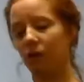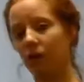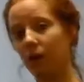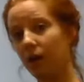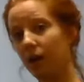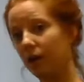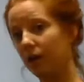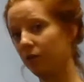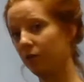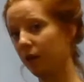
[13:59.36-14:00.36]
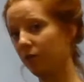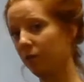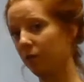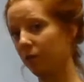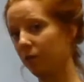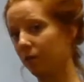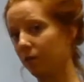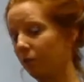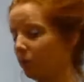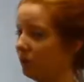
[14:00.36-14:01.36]
a negative exponent number,
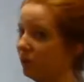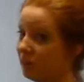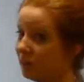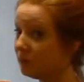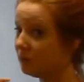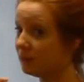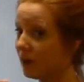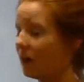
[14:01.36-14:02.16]
so a little itty bitty tiny